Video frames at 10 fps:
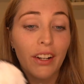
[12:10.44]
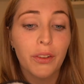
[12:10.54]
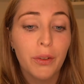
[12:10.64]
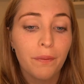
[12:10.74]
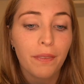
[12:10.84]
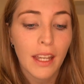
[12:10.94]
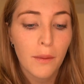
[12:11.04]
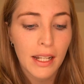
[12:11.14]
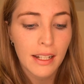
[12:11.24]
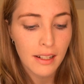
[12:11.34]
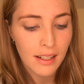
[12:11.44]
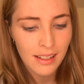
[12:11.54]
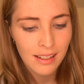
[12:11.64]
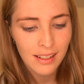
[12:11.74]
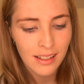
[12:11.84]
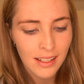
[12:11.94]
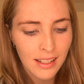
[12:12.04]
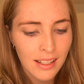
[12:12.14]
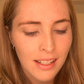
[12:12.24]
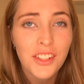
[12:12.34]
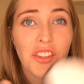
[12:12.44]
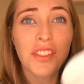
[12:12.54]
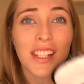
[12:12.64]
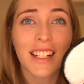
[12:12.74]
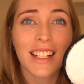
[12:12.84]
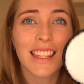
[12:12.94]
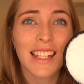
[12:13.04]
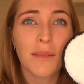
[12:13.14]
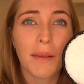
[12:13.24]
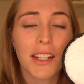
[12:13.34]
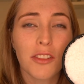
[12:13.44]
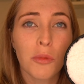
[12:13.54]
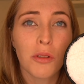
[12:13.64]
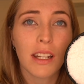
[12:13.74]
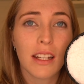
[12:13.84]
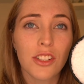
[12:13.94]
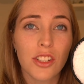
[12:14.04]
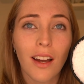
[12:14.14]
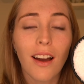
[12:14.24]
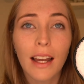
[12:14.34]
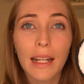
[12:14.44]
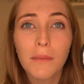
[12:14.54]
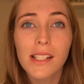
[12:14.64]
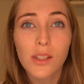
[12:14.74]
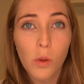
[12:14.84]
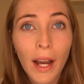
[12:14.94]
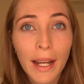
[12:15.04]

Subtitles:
know. I mean, using a clean makeup remover each time is quite